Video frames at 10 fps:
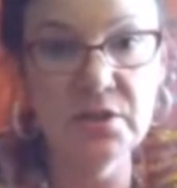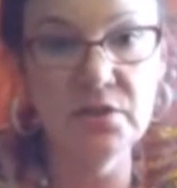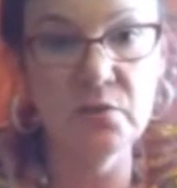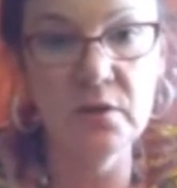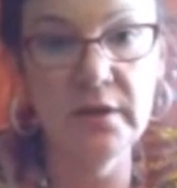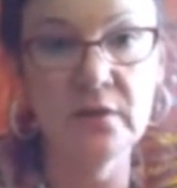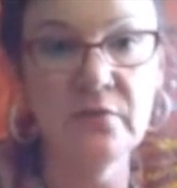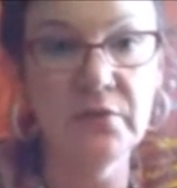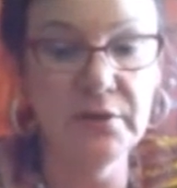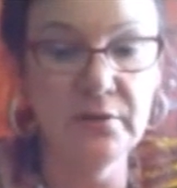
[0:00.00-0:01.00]
is really good
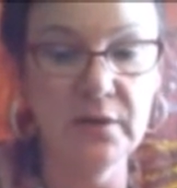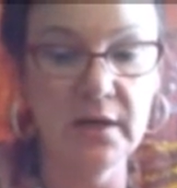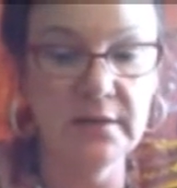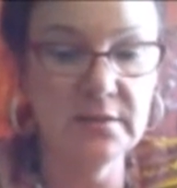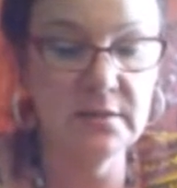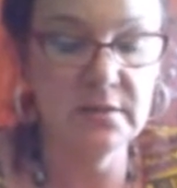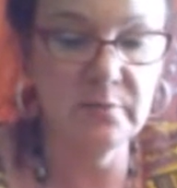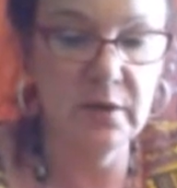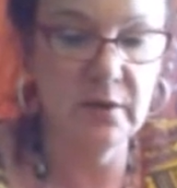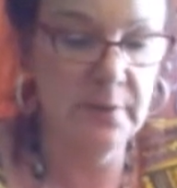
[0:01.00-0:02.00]
for you guys this
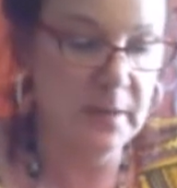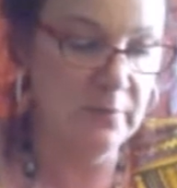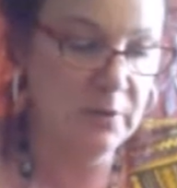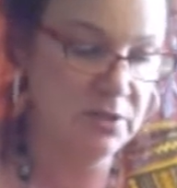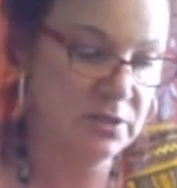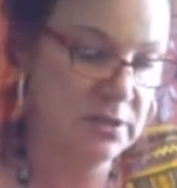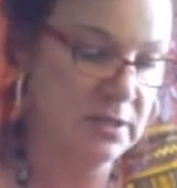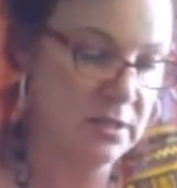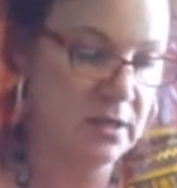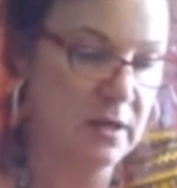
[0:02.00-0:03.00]
month. I'm going to just
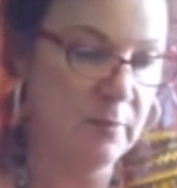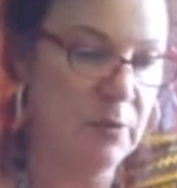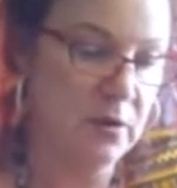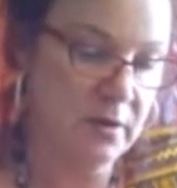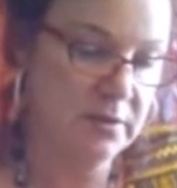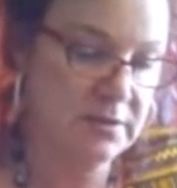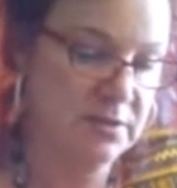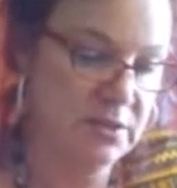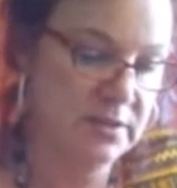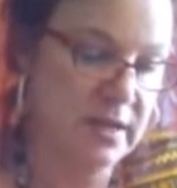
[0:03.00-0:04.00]
get a couple cards
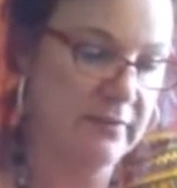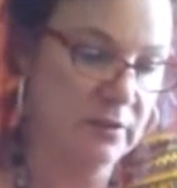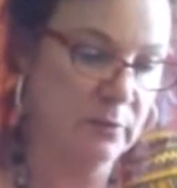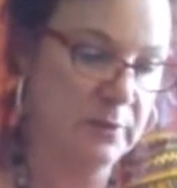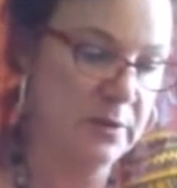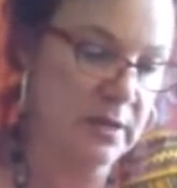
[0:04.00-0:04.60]
just to have a little bit of